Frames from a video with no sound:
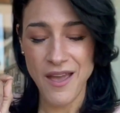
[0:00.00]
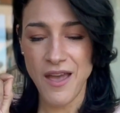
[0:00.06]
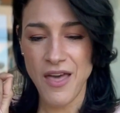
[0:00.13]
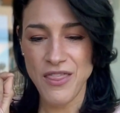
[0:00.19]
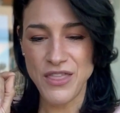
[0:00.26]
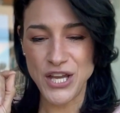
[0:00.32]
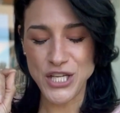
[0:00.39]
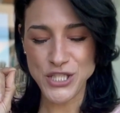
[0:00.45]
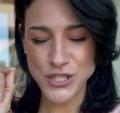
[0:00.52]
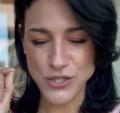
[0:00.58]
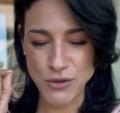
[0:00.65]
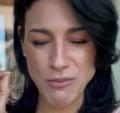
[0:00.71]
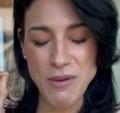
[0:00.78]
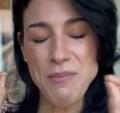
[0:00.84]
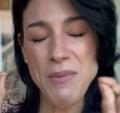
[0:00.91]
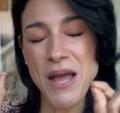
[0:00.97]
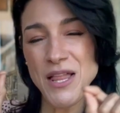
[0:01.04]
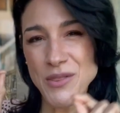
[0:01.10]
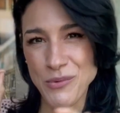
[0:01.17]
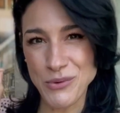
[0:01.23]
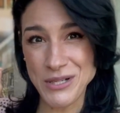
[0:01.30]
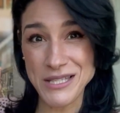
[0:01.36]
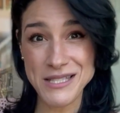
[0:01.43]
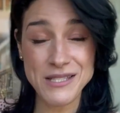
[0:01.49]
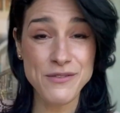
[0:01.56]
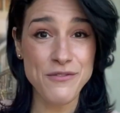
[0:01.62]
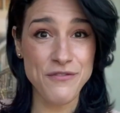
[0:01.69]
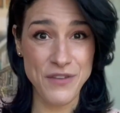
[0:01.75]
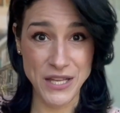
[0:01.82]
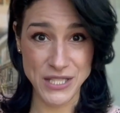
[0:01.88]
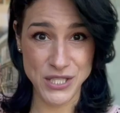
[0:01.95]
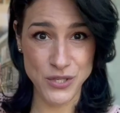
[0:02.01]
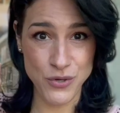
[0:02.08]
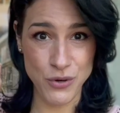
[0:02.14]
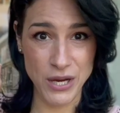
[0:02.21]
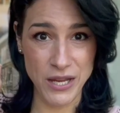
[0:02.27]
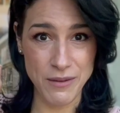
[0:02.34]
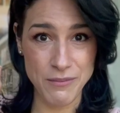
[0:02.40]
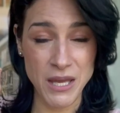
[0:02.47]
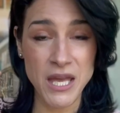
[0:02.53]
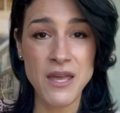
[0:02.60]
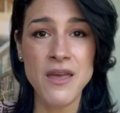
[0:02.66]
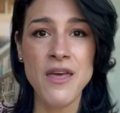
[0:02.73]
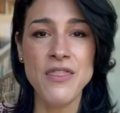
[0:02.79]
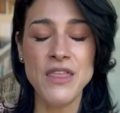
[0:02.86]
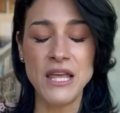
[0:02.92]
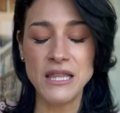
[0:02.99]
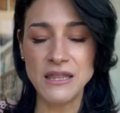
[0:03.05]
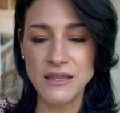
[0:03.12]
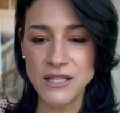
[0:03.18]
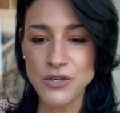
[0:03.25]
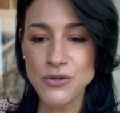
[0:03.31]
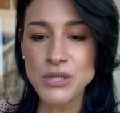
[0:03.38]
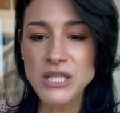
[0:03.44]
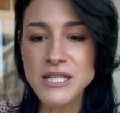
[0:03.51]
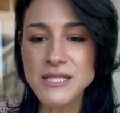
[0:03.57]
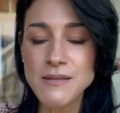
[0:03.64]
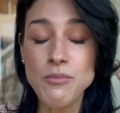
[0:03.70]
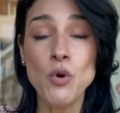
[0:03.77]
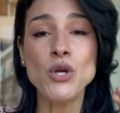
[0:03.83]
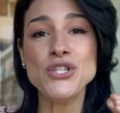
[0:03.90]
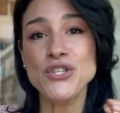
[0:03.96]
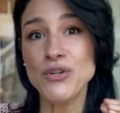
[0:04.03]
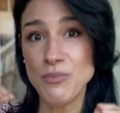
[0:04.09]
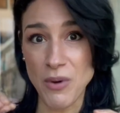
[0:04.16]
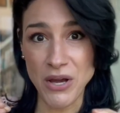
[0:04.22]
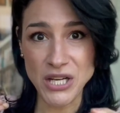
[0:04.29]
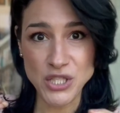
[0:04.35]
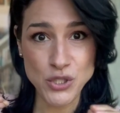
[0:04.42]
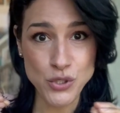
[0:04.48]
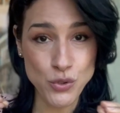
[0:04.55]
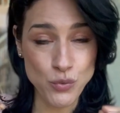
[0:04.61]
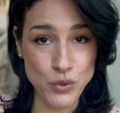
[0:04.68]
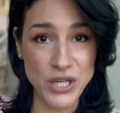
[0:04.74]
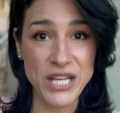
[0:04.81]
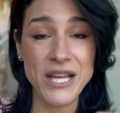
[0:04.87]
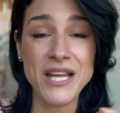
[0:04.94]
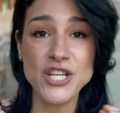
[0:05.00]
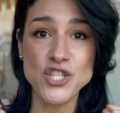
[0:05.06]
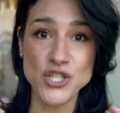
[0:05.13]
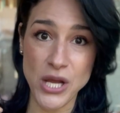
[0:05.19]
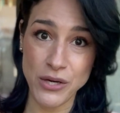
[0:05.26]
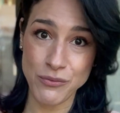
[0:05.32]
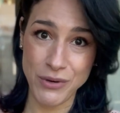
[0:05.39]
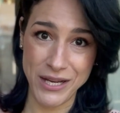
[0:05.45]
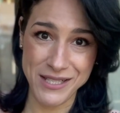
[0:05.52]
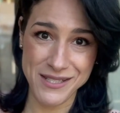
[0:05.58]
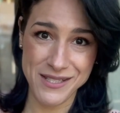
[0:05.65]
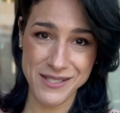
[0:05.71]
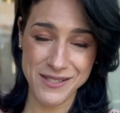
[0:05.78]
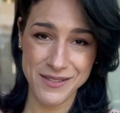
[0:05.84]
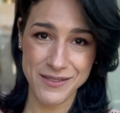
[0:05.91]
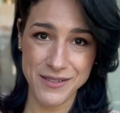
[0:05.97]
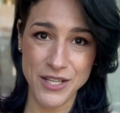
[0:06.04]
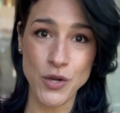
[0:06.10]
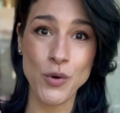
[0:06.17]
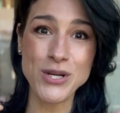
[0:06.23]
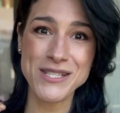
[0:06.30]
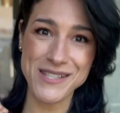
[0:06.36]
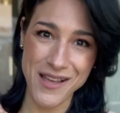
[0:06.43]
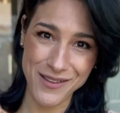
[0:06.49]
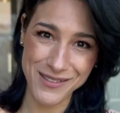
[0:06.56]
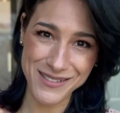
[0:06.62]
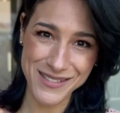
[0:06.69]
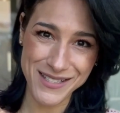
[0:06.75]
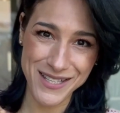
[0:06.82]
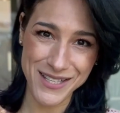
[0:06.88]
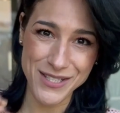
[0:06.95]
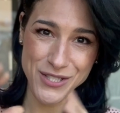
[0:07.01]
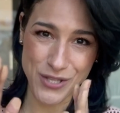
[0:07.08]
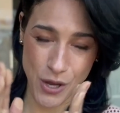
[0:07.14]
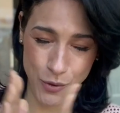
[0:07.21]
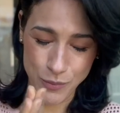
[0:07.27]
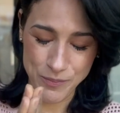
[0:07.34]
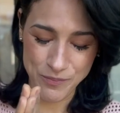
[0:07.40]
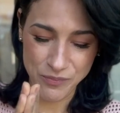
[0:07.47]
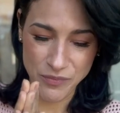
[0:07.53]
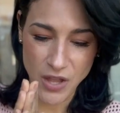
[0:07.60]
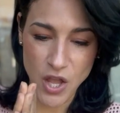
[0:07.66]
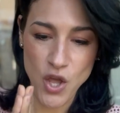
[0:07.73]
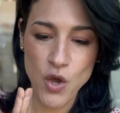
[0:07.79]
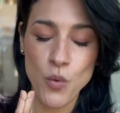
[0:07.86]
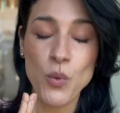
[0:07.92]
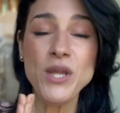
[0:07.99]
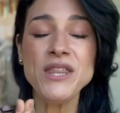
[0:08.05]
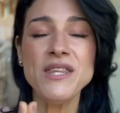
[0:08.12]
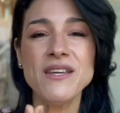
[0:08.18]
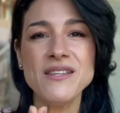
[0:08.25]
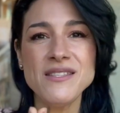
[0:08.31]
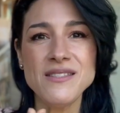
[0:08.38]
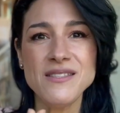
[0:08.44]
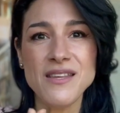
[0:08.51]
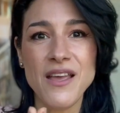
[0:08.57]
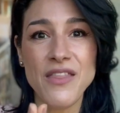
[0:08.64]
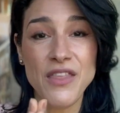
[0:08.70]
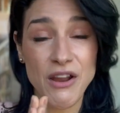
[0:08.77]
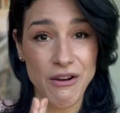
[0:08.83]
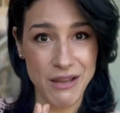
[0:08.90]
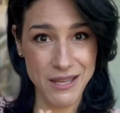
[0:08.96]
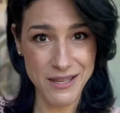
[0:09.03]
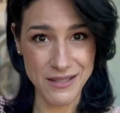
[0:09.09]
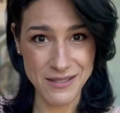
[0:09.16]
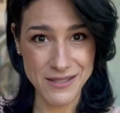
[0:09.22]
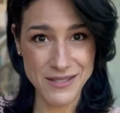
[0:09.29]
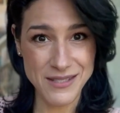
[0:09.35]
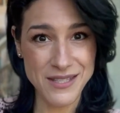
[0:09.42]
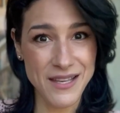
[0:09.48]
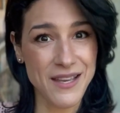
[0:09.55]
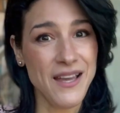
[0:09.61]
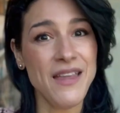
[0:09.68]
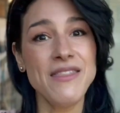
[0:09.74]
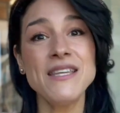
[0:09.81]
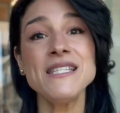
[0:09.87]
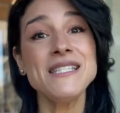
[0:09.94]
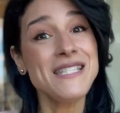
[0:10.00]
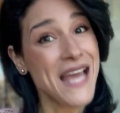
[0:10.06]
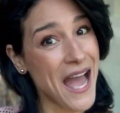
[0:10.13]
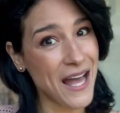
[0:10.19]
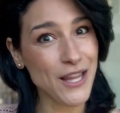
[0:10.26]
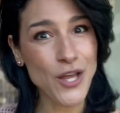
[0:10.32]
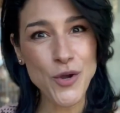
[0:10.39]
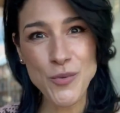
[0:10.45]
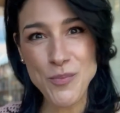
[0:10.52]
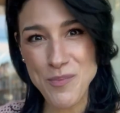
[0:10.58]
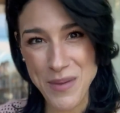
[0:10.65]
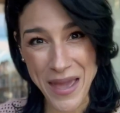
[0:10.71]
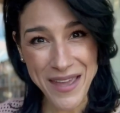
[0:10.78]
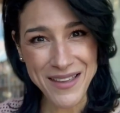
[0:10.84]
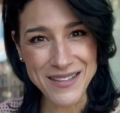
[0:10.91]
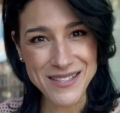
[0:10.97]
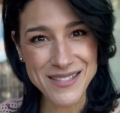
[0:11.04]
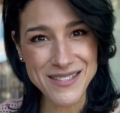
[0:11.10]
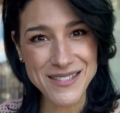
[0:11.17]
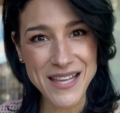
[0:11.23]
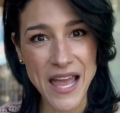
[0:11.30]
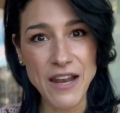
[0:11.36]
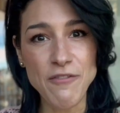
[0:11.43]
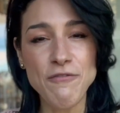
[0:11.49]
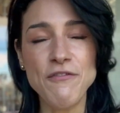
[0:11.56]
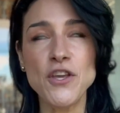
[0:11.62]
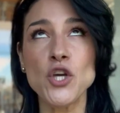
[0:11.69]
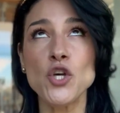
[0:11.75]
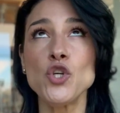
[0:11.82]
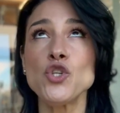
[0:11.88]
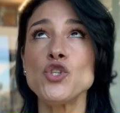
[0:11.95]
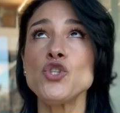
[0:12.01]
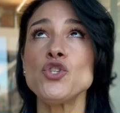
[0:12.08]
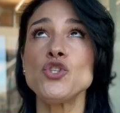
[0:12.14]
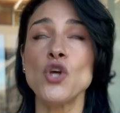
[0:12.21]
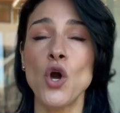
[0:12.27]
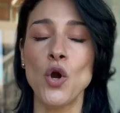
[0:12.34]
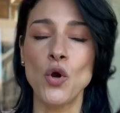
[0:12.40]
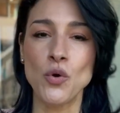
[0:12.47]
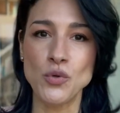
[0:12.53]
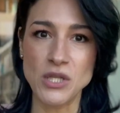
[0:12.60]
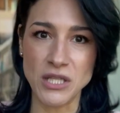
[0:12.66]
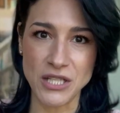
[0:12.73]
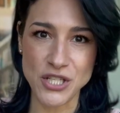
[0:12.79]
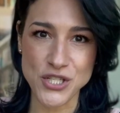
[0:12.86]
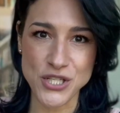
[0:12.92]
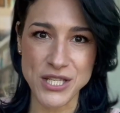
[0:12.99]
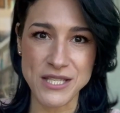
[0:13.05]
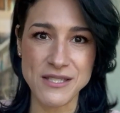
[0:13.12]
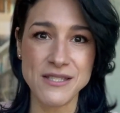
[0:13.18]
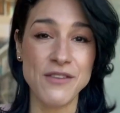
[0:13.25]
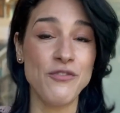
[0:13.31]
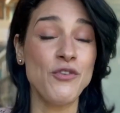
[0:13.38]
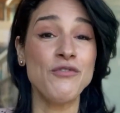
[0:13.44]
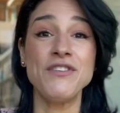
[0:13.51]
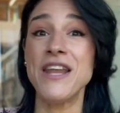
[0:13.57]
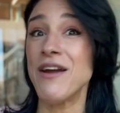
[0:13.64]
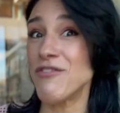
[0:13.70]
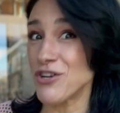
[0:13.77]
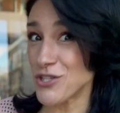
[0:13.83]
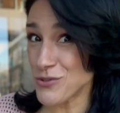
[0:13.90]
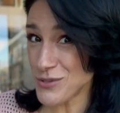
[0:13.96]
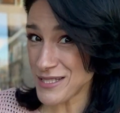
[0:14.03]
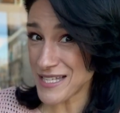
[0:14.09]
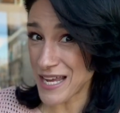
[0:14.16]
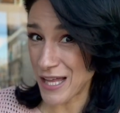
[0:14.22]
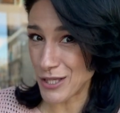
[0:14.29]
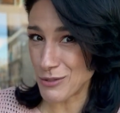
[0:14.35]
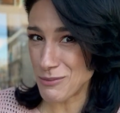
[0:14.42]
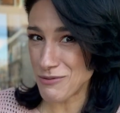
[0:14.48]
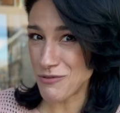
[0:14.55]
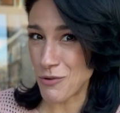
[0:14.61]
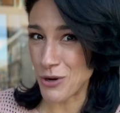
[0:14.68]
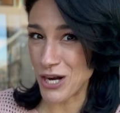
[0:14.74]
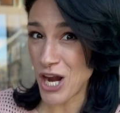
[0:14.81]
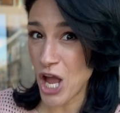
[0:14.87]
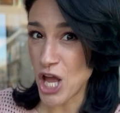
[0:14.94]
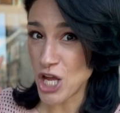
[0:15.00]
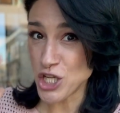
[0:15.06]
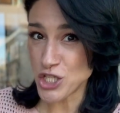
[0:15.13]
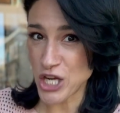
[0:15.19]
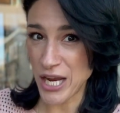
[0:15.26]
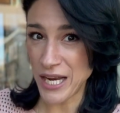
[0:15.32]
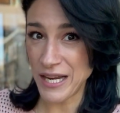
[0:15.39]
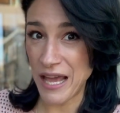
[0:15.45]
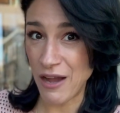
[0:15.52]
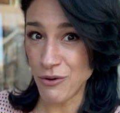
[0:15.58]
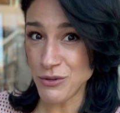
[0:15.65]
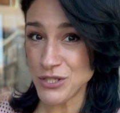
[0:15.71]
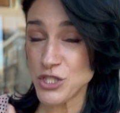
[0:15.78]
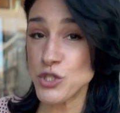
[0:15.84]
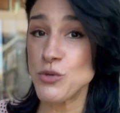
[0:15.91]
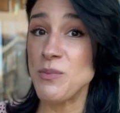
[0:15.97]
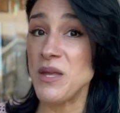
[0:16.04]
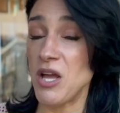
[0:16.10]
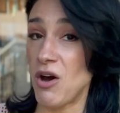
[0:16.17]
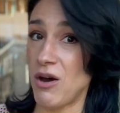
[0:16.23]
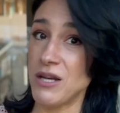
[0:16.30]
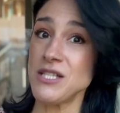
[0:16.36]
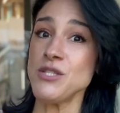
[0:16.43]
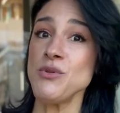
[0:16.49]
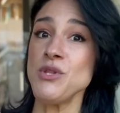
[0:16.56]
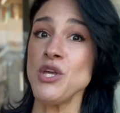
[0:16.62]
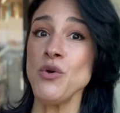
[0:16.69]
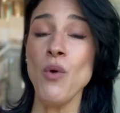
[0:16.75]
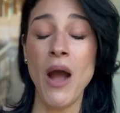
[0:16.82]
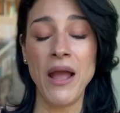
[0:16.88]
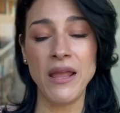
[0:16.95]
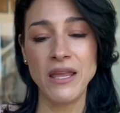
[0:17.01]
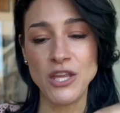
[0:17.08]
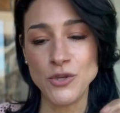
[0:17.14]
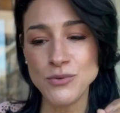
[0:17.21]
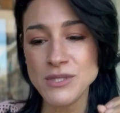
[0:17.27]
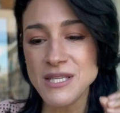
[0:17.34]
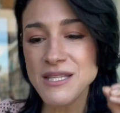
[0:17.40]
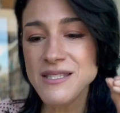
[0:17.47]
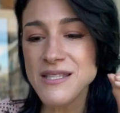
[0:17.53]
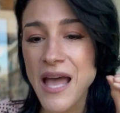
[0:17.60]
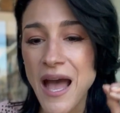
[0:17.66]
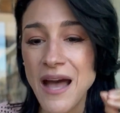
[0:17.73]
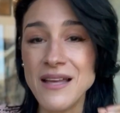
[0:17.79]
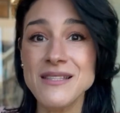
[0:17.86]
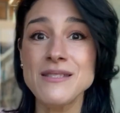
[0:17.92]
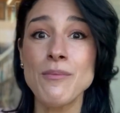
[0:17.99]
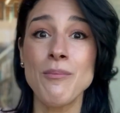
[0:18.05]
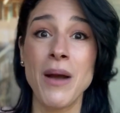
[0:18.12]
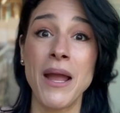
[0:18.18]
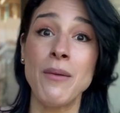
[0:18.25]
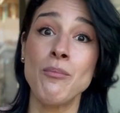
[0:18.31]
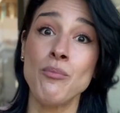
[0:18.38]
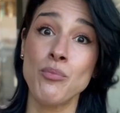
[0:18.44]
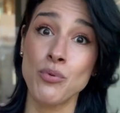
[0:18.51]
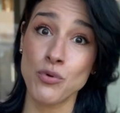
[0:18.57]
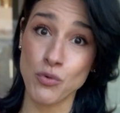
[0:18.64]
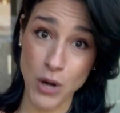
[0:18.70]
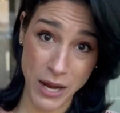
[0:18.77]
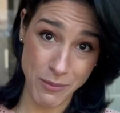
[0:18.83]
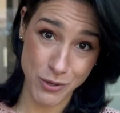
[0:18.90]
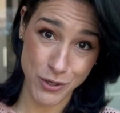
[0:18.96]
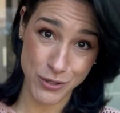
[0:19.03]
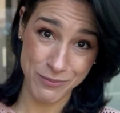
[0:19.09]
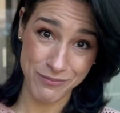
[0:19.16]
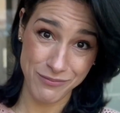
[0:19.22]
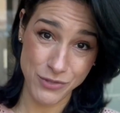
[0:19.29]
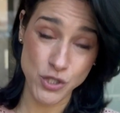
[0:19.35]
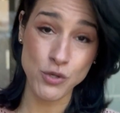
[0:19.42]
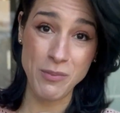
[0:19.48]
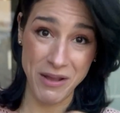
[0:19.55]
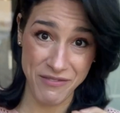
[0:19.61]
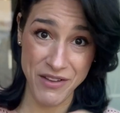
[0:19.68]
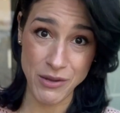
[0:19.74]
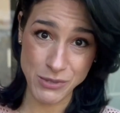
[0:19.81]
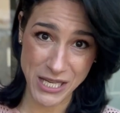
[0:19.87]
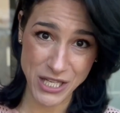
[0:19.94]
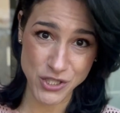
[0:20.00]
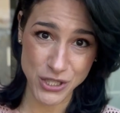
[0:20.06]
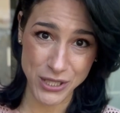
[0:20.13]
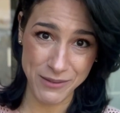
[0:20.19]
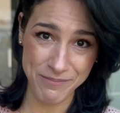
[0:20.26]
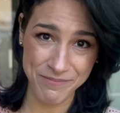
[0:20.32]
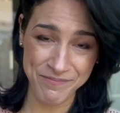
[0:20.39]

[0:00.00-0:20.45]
the Soma by Lourdes face cream that literally supports your body to regenerate your cells. So, with this, there is this tallow base, and it feels so delicious. If you've never used tallow before, check it out. To be honest with you, I use this as my primer to my foundation.